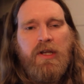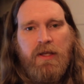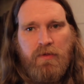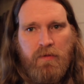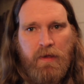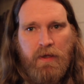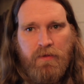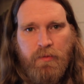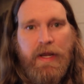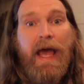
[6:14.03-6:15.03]
and
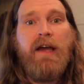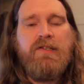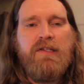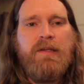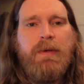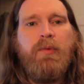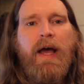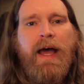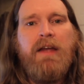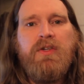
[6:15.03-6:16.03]
the reactions that people
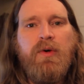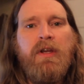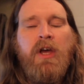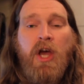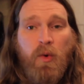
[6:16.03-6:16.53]
had to it.